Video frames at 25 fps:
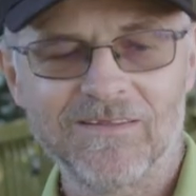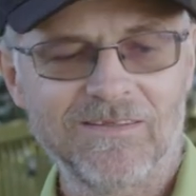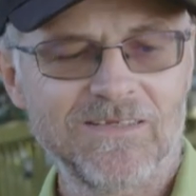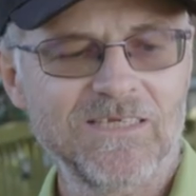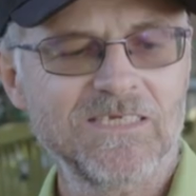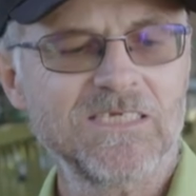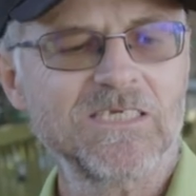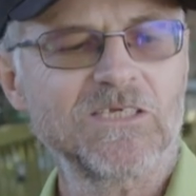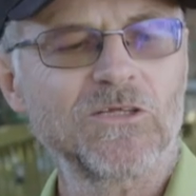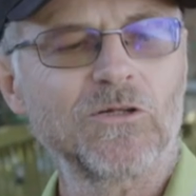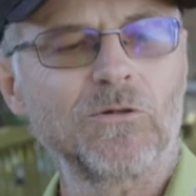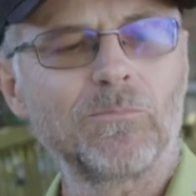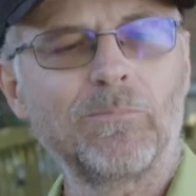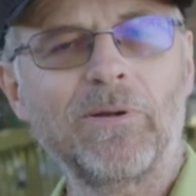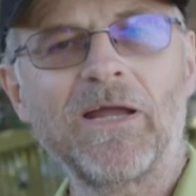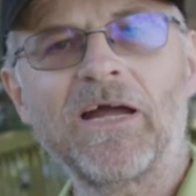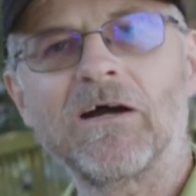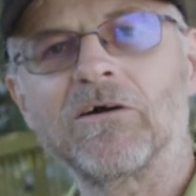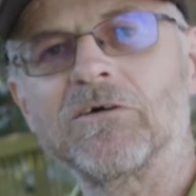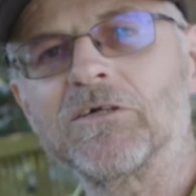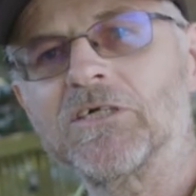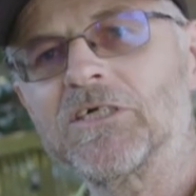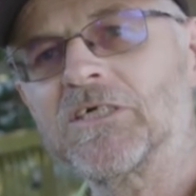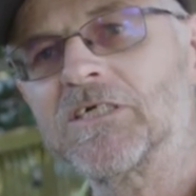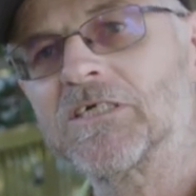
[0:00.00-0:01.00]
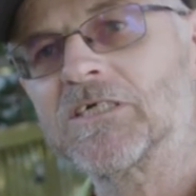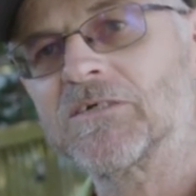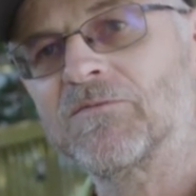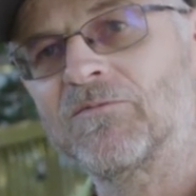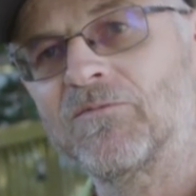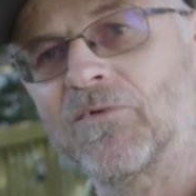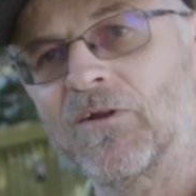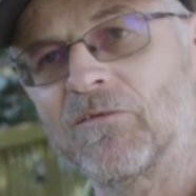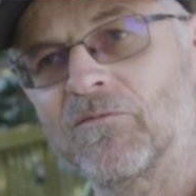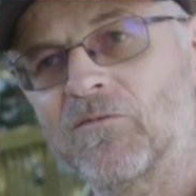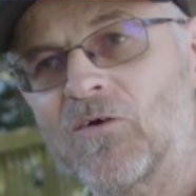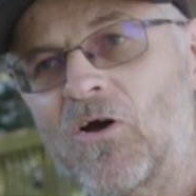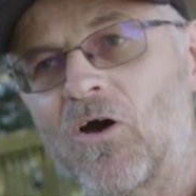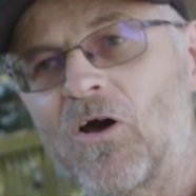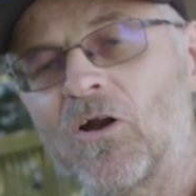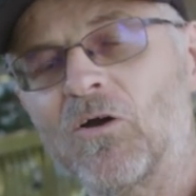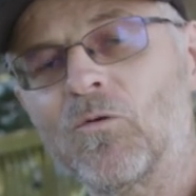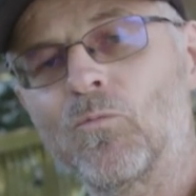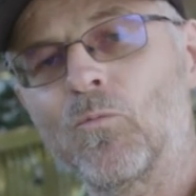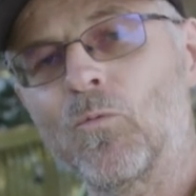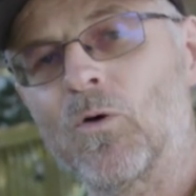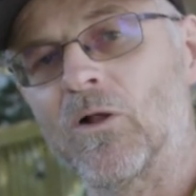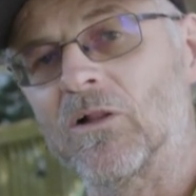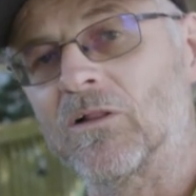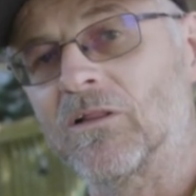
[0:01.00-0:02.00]
This little pouch is full of
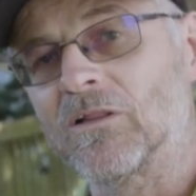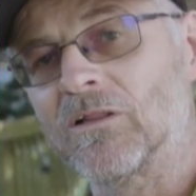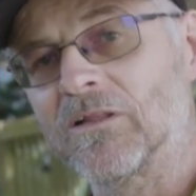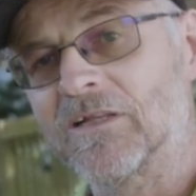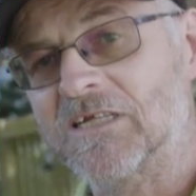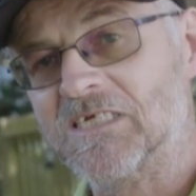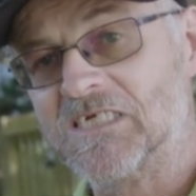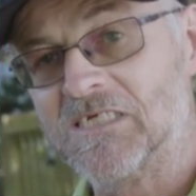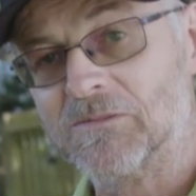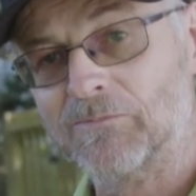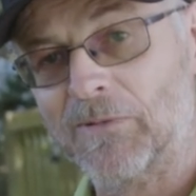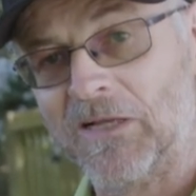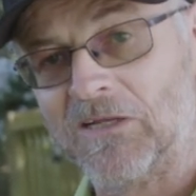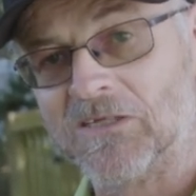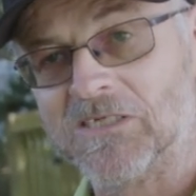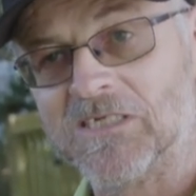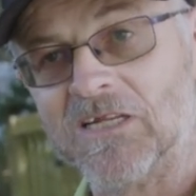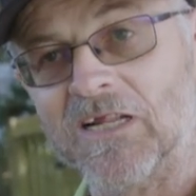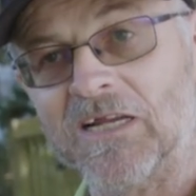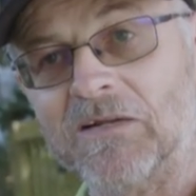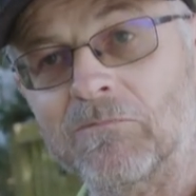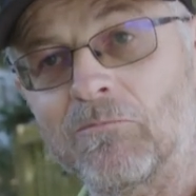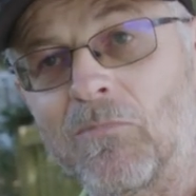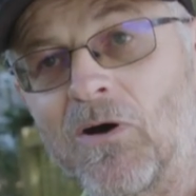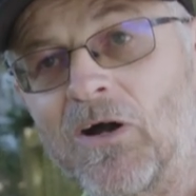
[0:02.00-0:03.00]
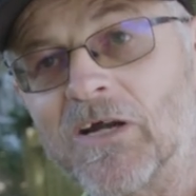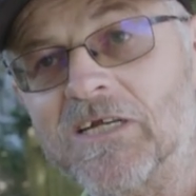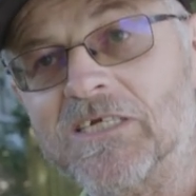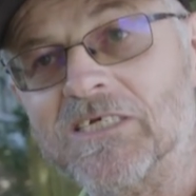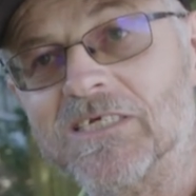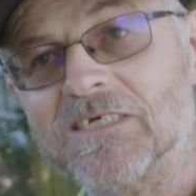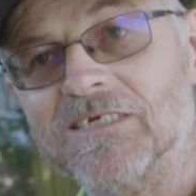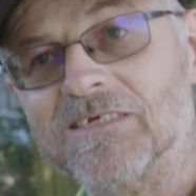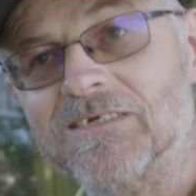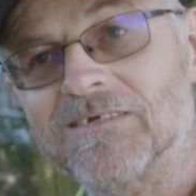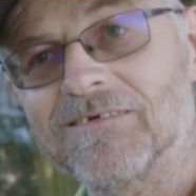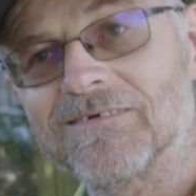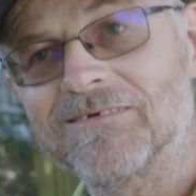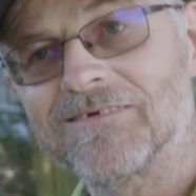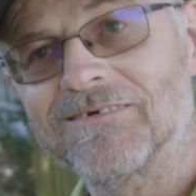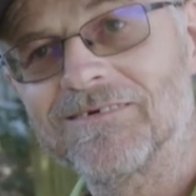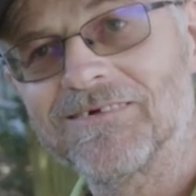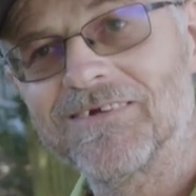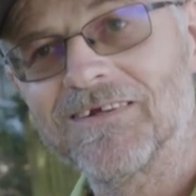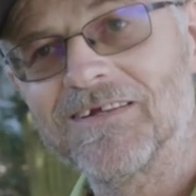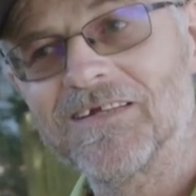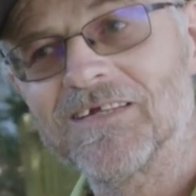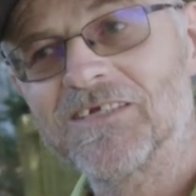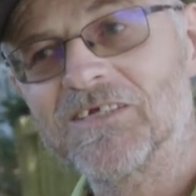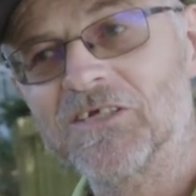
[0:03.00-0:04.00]
cotton wool that smells like mice.
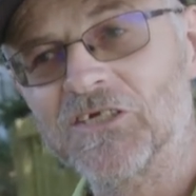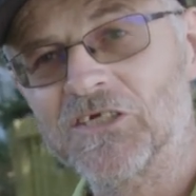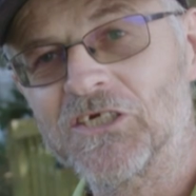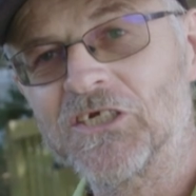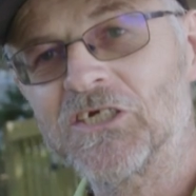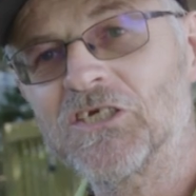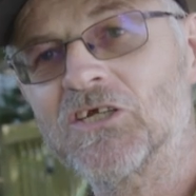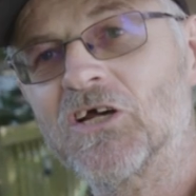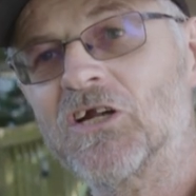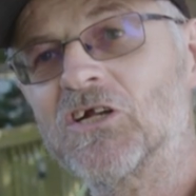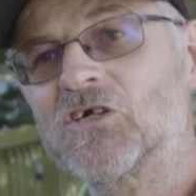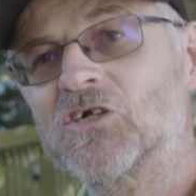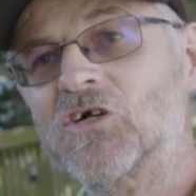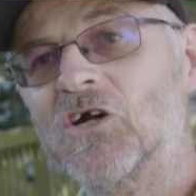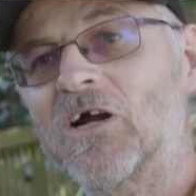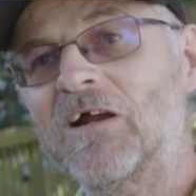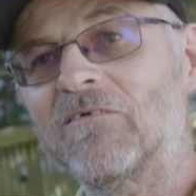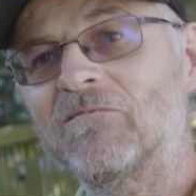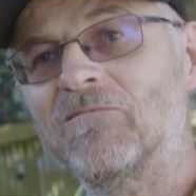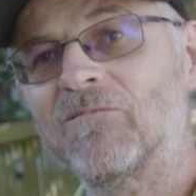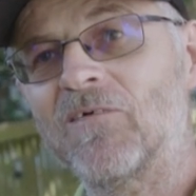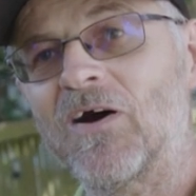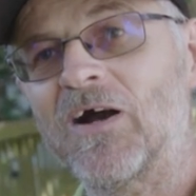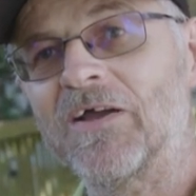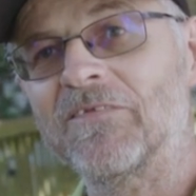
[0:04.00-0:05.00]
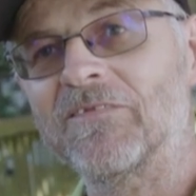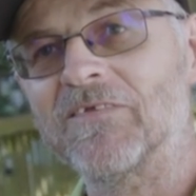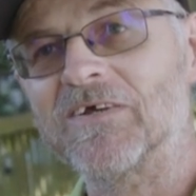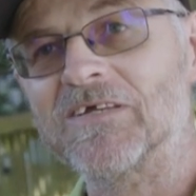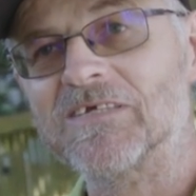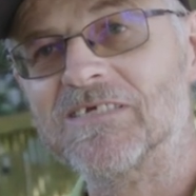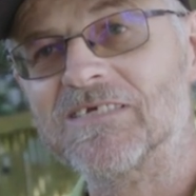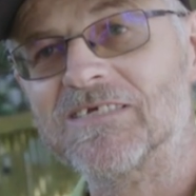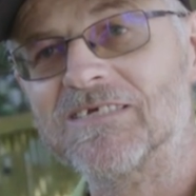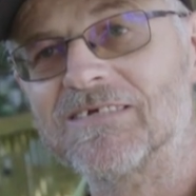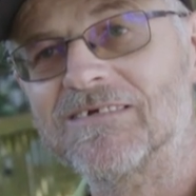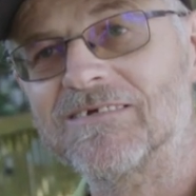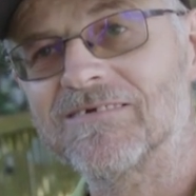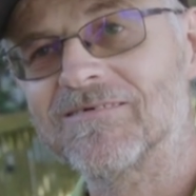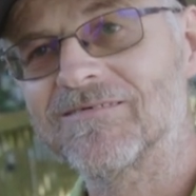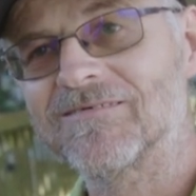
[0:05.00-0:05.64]
So she's got to try and find this.